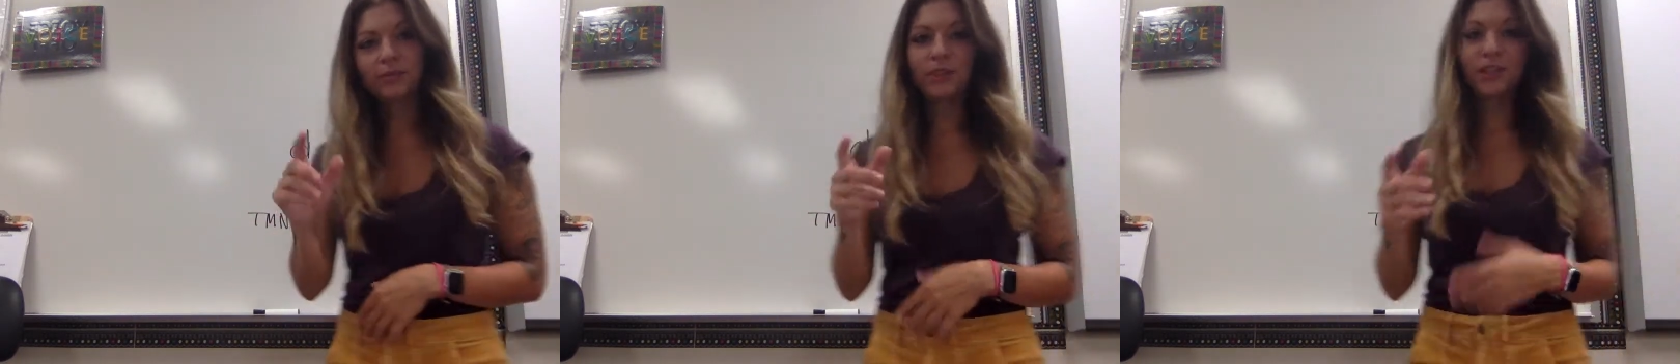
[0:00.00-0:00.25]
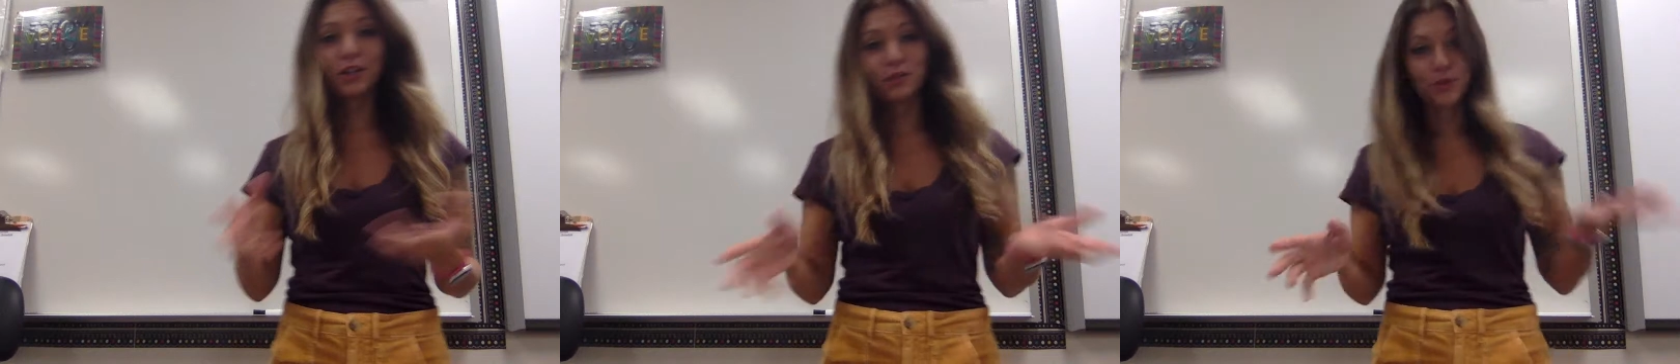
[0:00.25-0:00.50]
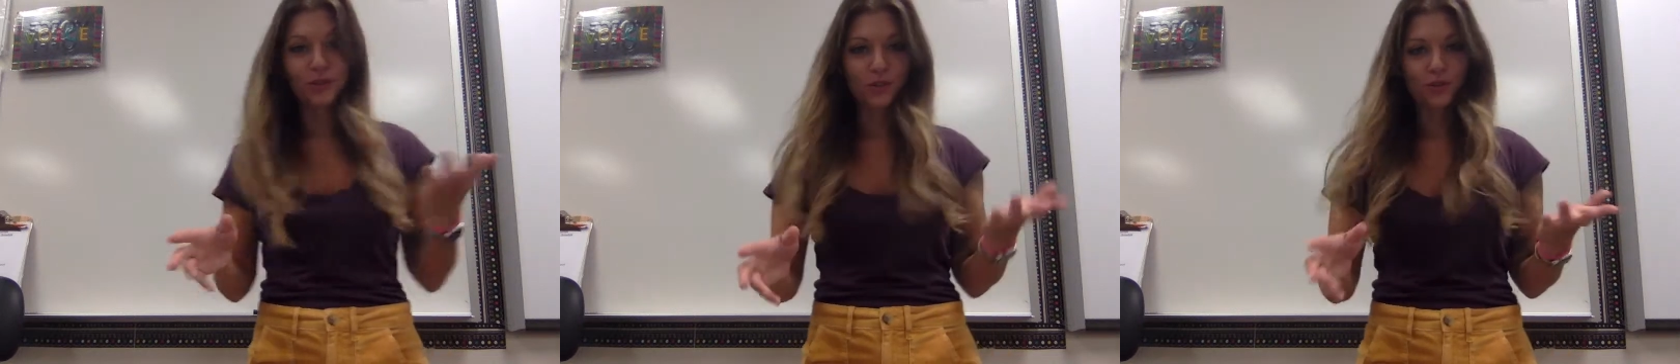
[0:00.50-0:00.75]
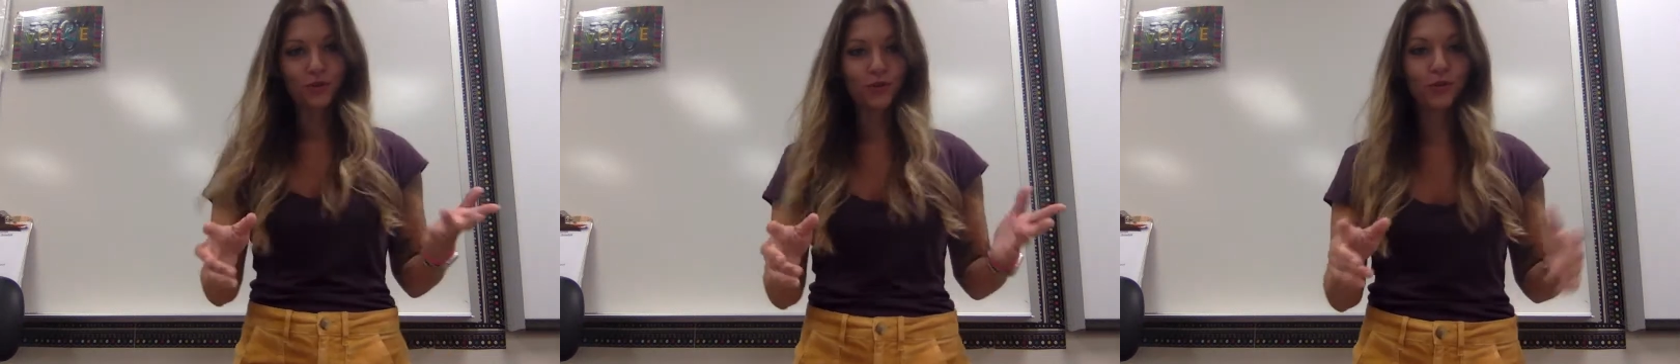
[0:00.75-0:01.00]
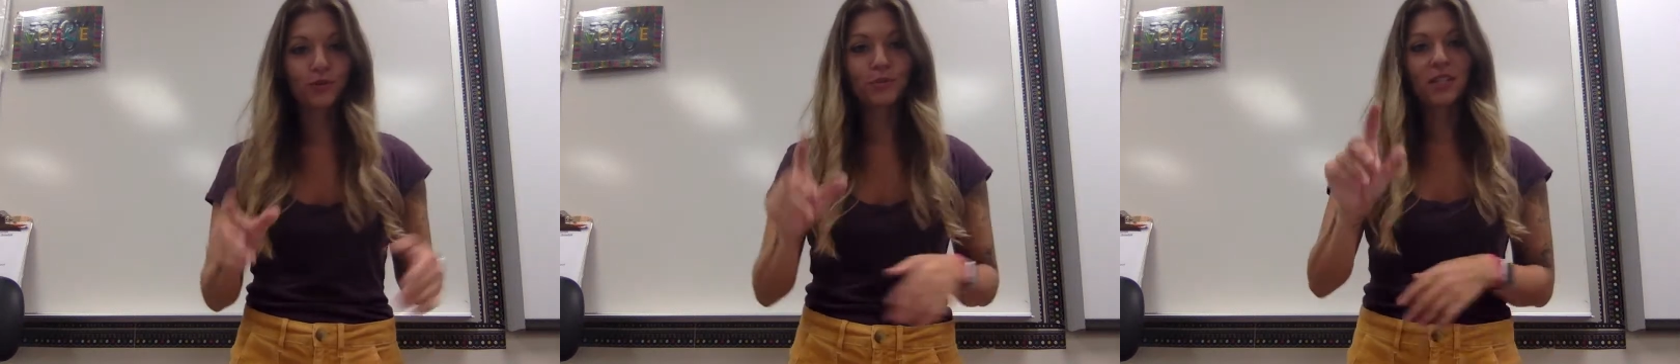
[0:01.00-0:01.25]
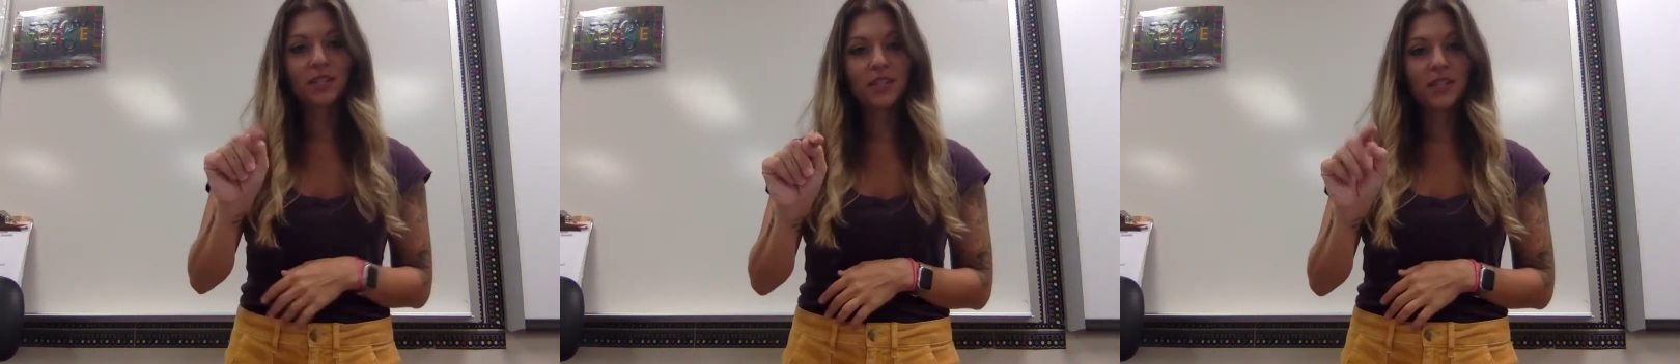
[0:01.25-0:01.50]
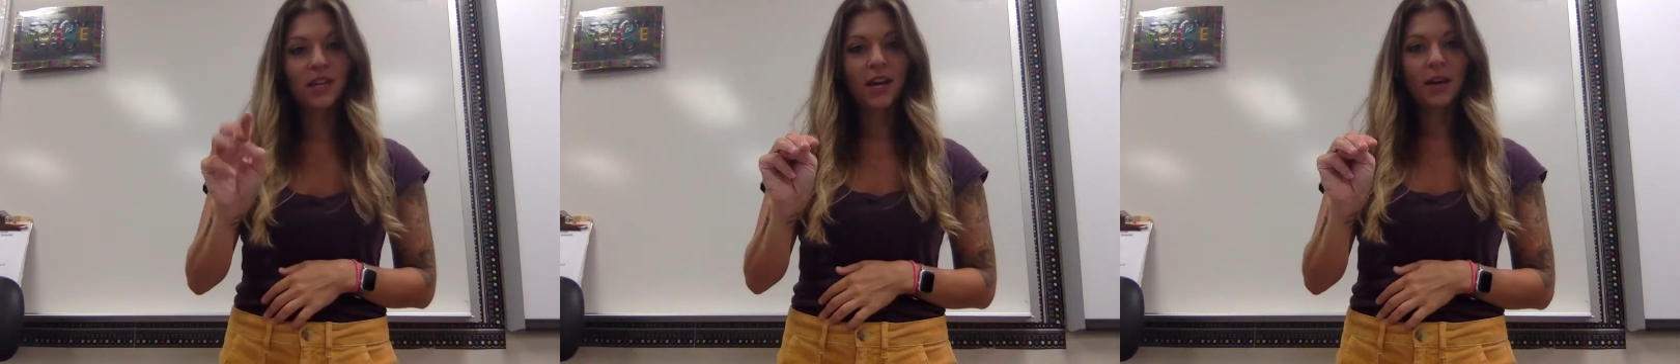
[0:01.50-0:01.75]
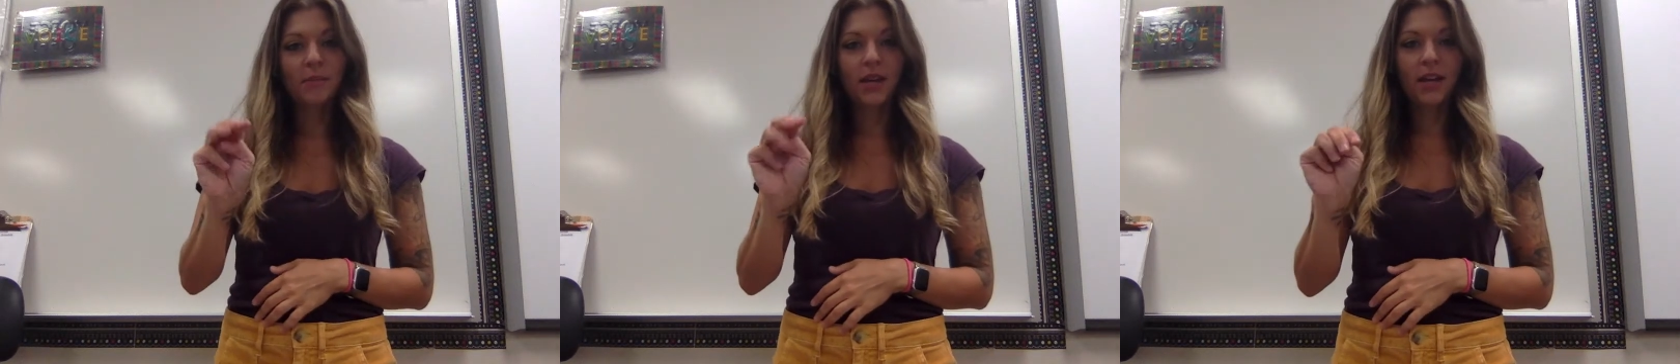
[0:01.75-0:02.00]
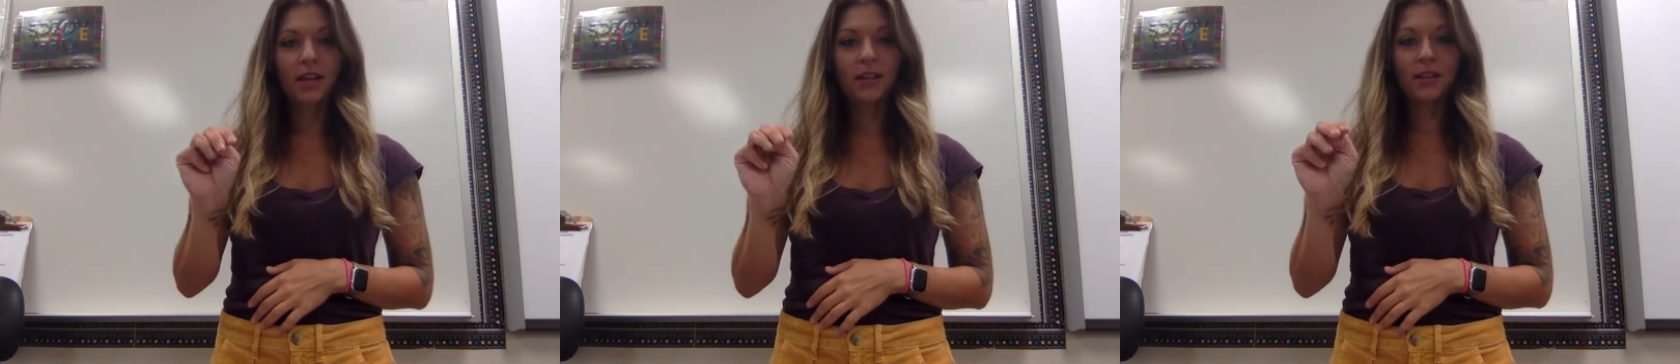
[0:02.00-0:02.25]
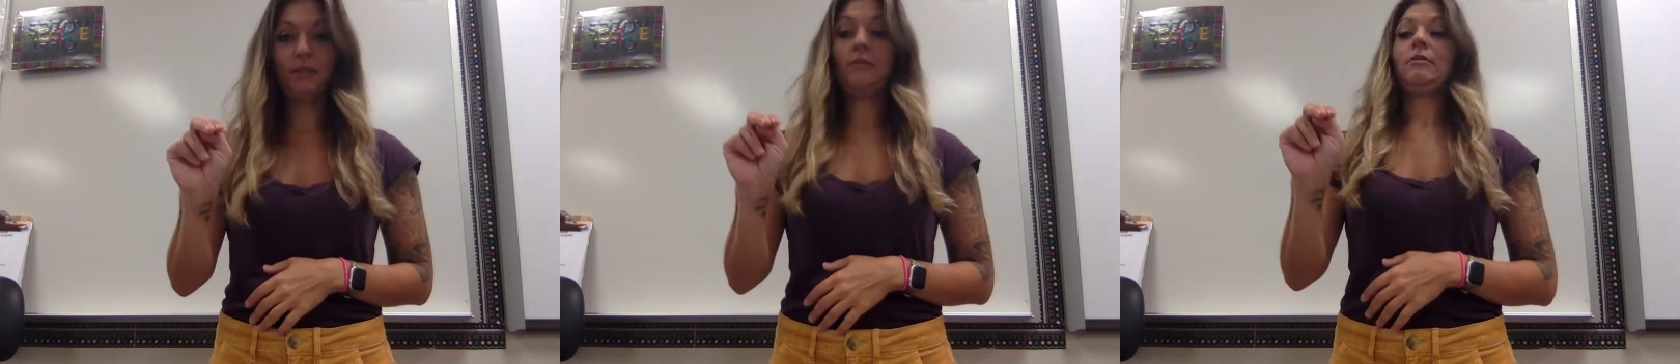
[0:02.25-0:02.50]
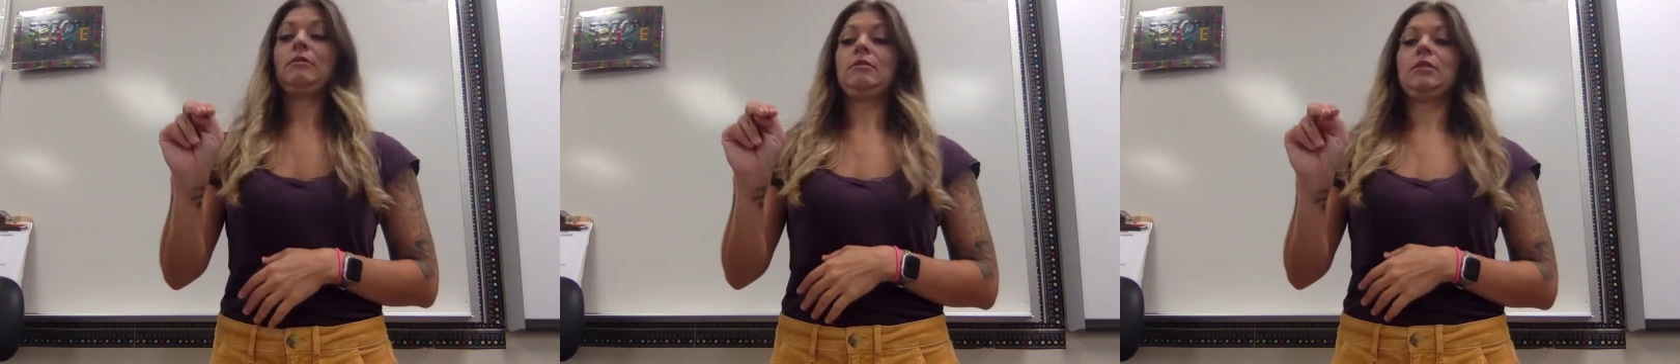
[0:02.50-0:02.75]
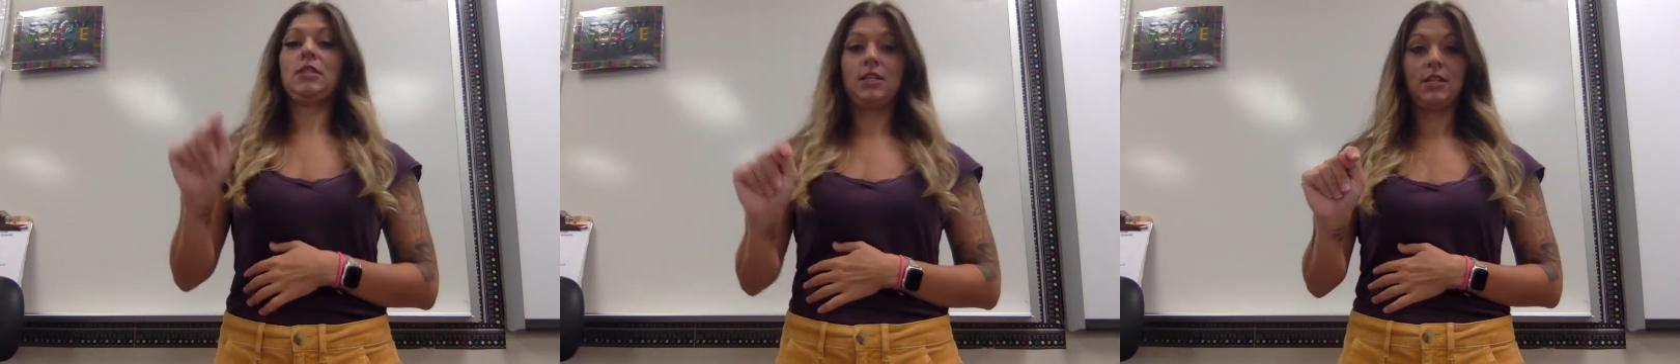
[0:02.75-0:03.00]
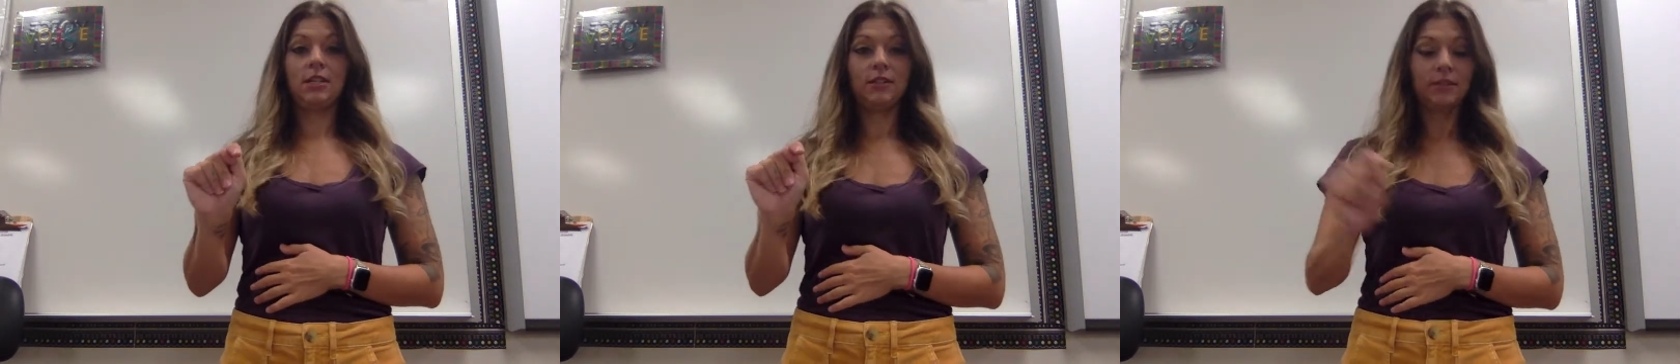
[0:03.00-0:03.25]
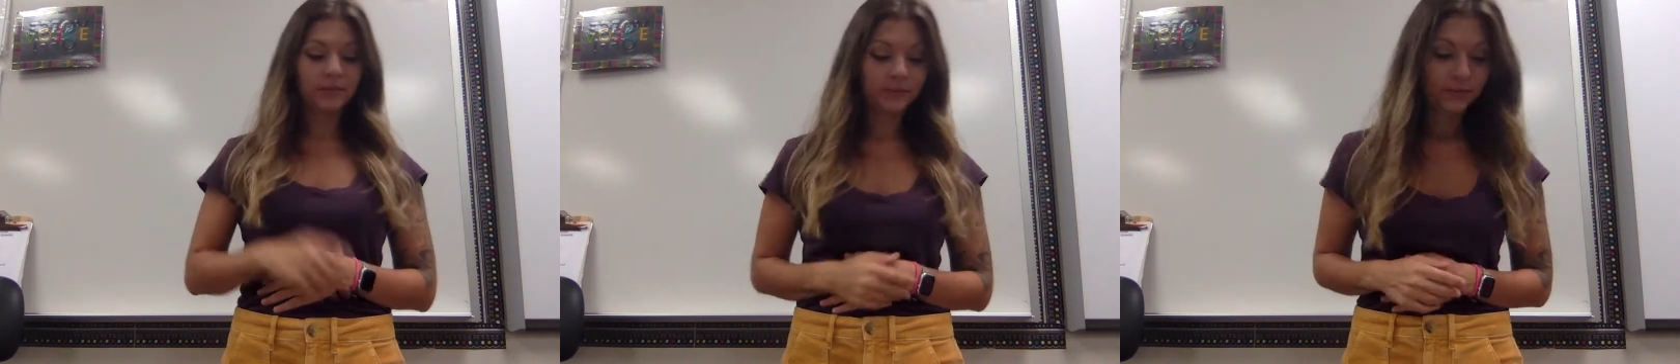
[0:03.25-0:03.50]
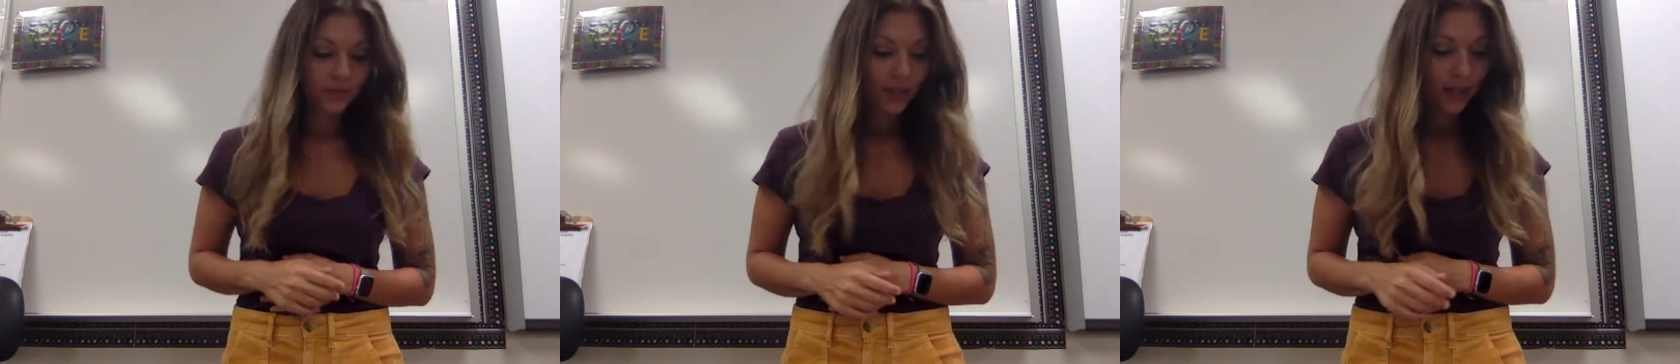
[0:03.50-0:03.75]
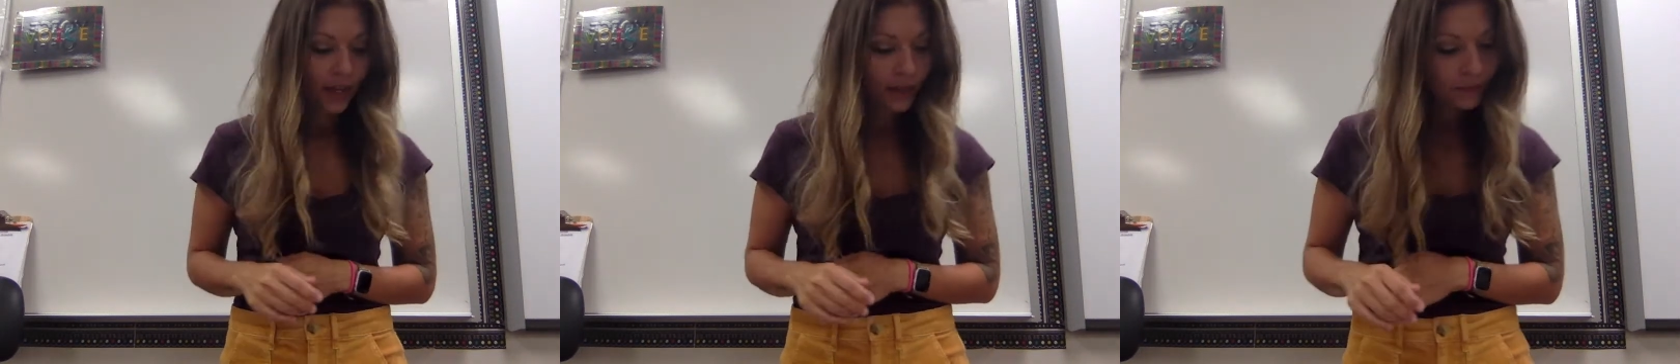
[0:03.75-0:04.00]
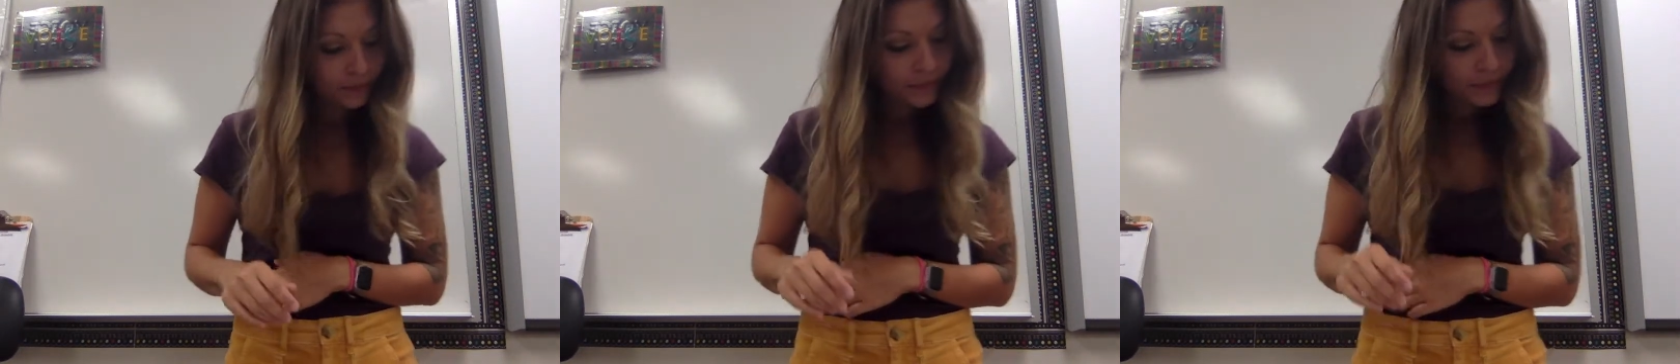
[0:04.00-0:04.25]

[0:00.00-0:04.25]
Teenage Mutant Ninja Turtles, but T, M, N, T, okay?